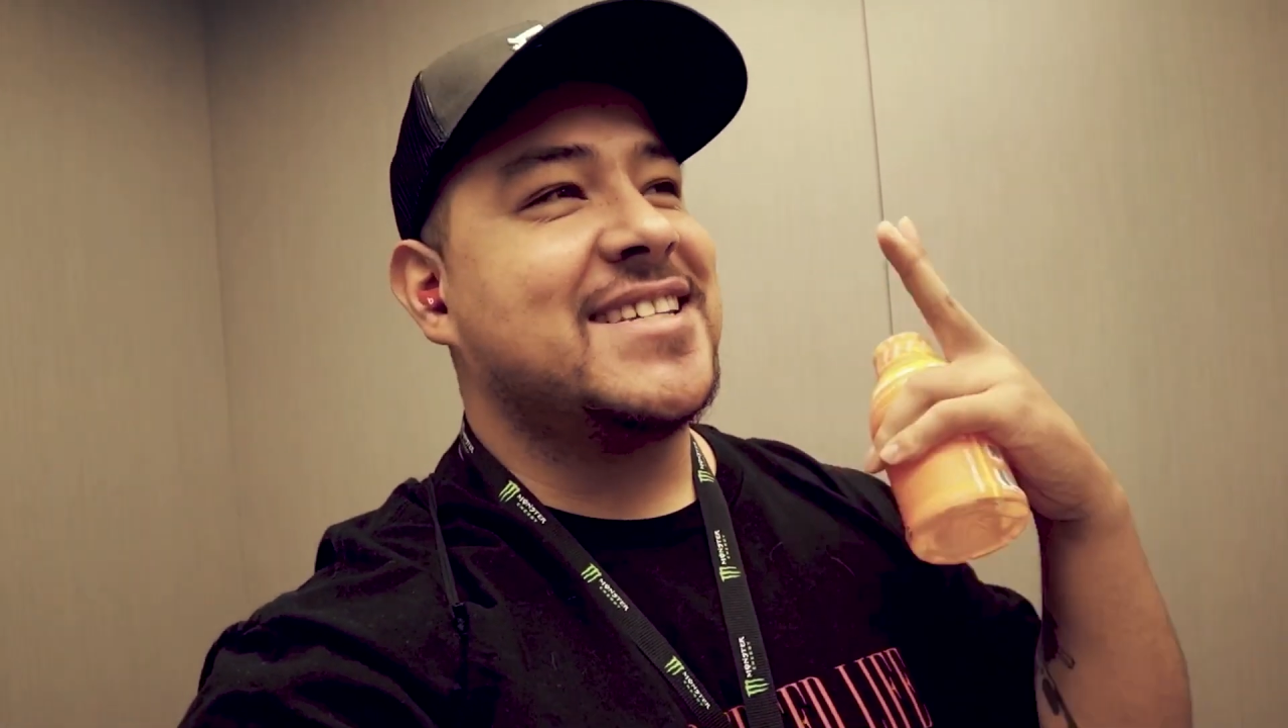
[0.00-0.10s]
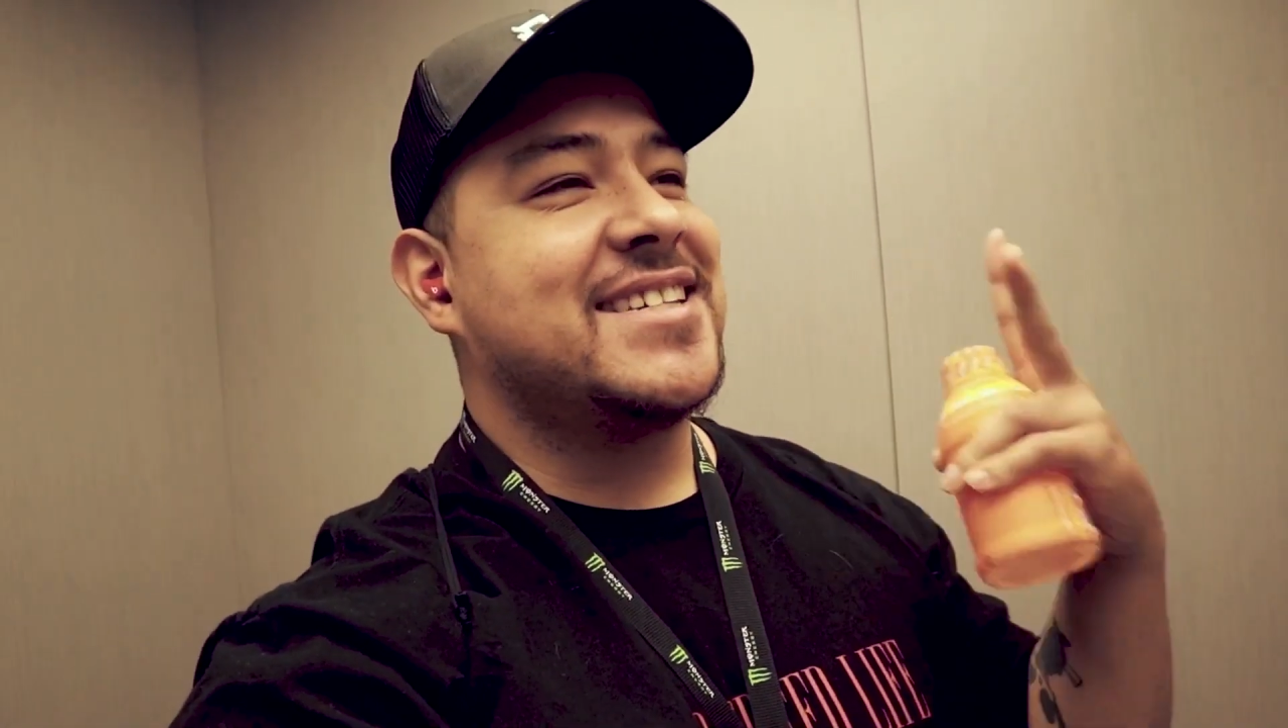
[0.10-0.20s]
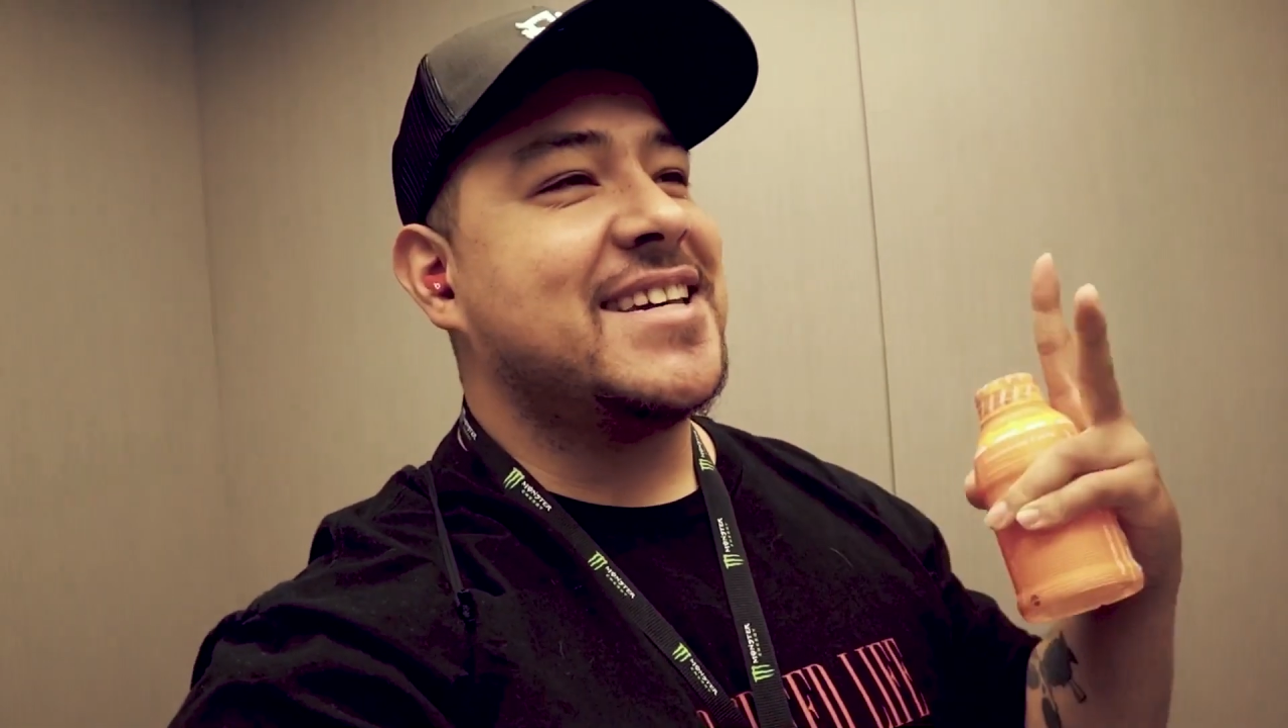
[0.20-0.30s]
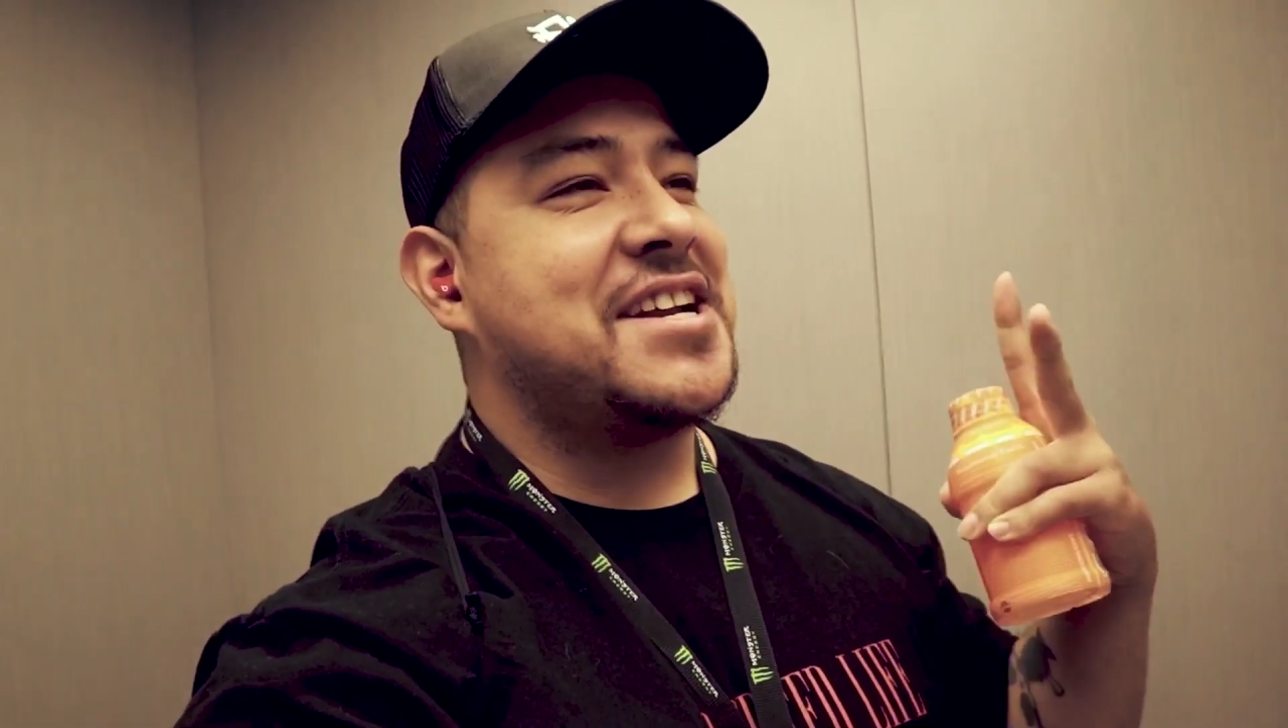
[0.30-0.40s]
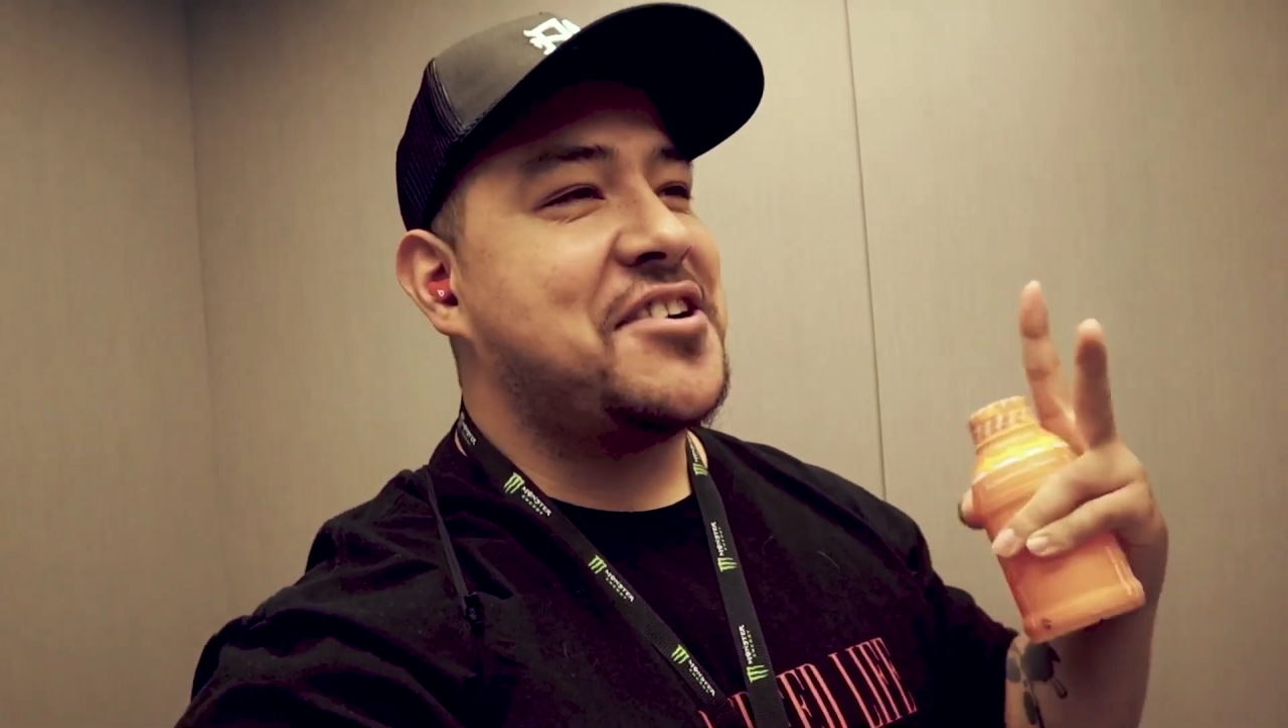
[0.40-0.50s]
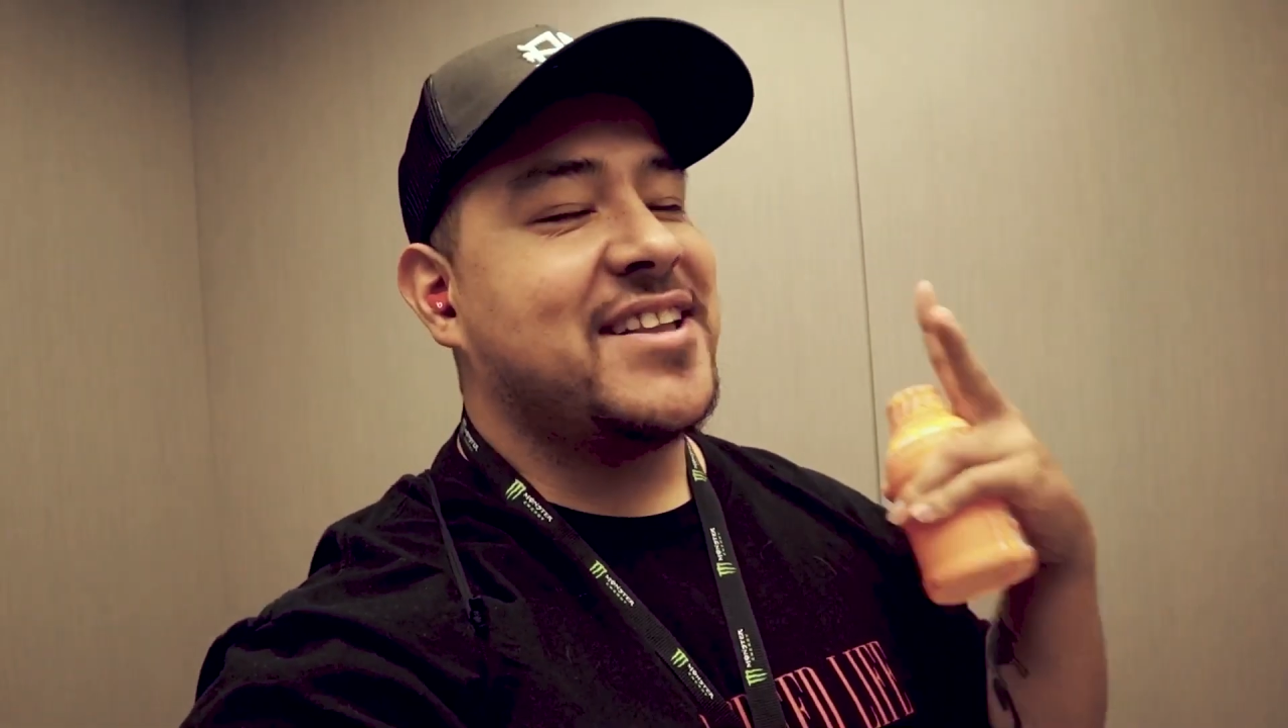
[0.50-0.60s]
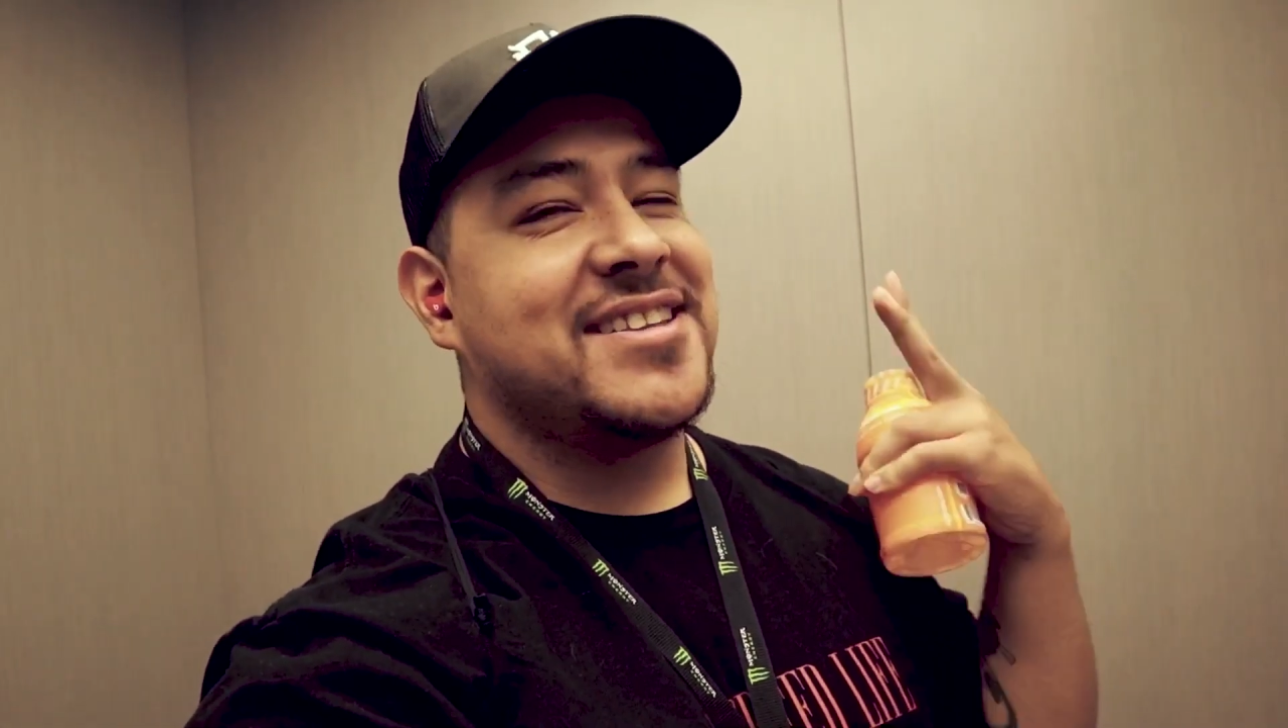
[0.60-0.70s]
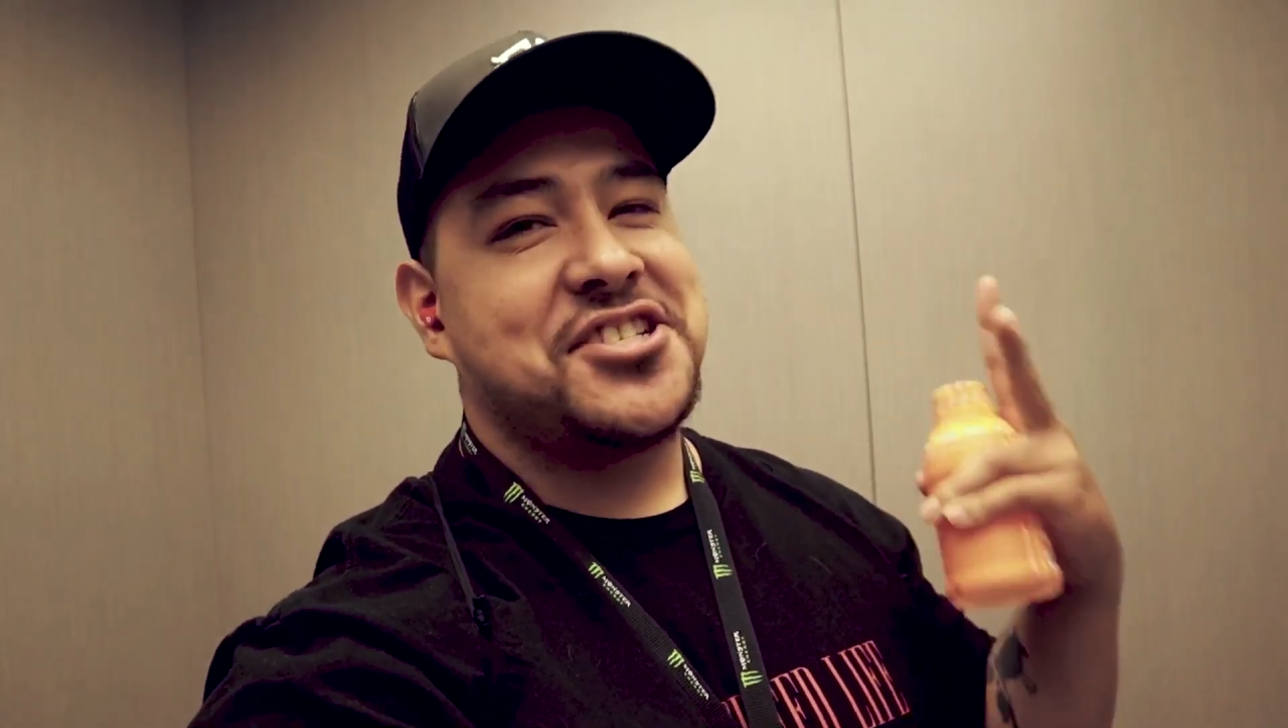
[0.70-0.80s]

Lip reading: I see here at